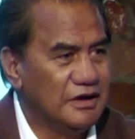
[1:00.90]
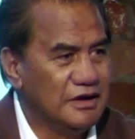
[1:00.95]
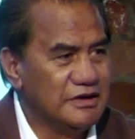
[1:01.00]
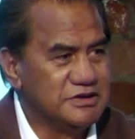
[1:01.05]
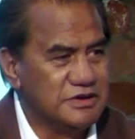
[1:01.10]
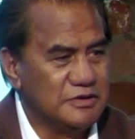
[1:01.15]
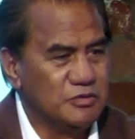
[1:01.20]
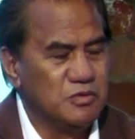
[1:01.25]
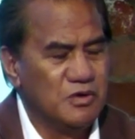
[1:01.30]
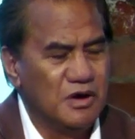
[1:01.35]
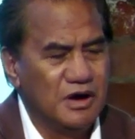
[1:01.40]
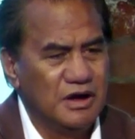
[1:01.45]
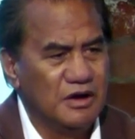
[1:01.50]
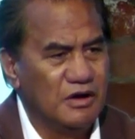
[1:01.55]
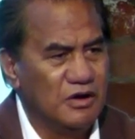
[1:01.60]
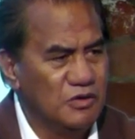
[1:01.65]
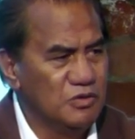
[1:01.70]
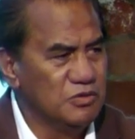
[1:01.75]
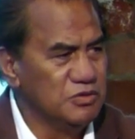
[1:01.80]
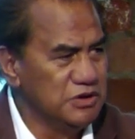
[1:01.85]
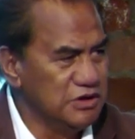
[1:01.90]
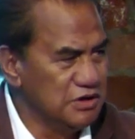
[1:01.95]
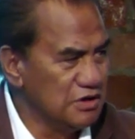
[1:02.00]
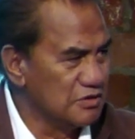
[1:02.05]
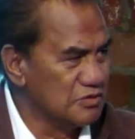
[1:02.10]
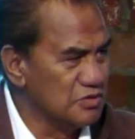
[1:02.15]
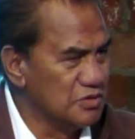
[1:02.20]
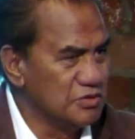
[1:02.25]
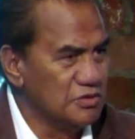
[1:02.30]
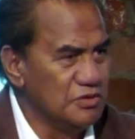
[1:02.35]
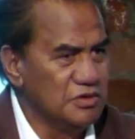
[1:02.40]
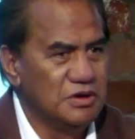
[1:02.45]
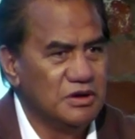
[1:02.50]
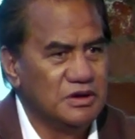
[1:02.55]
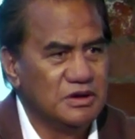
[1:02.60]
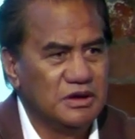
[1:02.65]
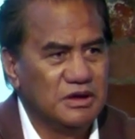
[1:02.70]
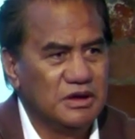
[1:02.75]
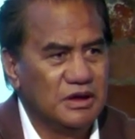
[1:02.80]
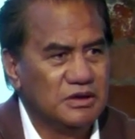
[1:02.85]
I said, why a whole year, koro?
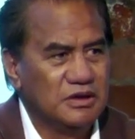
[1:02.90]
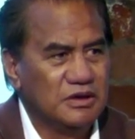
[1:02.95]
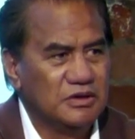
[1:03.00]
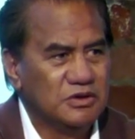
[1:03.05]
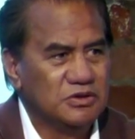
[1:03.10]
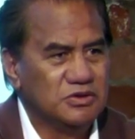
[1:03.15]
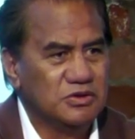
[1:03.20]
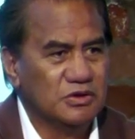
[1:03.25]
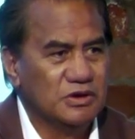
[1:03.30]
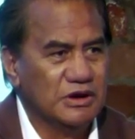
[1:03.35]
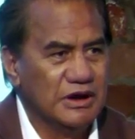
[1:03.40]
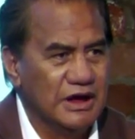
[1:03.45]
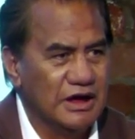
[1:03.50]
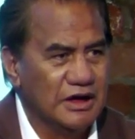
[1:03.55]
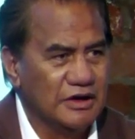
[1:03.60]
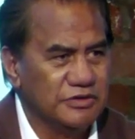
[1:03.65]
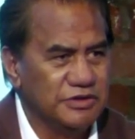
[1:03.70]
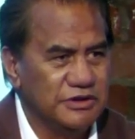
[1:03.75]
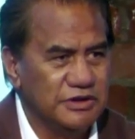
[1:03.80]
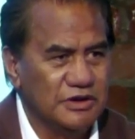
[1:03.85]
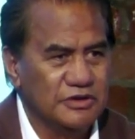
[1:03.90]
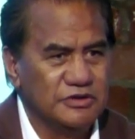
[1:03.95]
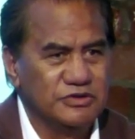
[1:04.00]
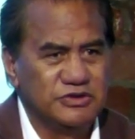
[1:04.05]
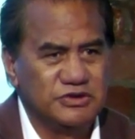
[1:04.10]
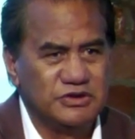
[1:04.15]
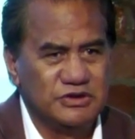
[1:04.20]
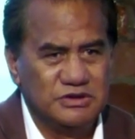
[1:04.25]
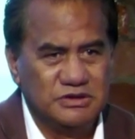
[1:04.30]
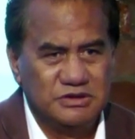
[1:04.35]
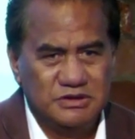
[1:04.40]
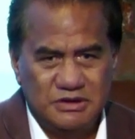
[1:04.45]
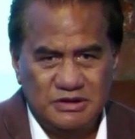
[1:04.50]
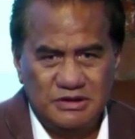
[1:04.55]
To allow the ocean